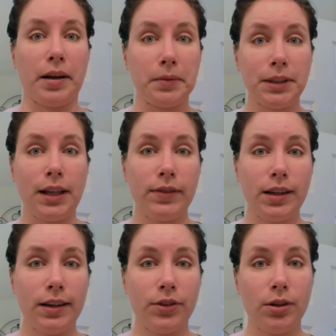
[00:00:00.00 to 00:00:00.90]
I would love
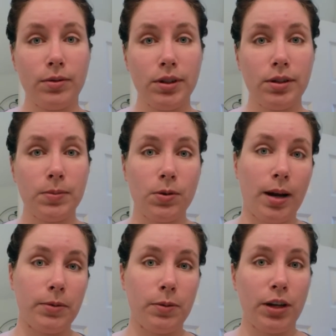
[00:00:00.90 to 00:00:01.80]
it if you would
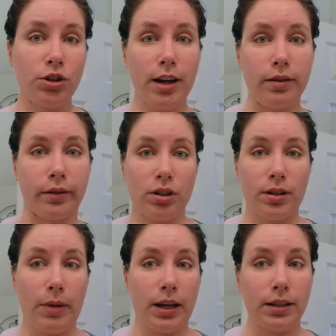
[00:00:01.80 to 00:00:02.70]
subscribe to my channel.
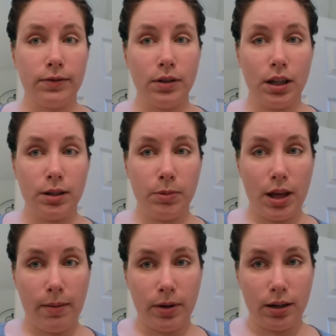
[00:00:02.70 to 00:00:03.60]
Just to make it different, let's
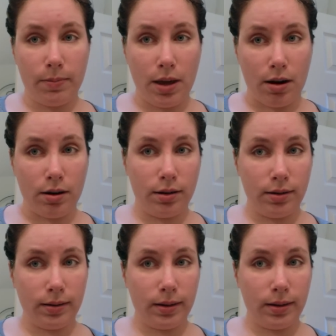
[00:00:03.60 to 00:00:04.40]
put that button up there.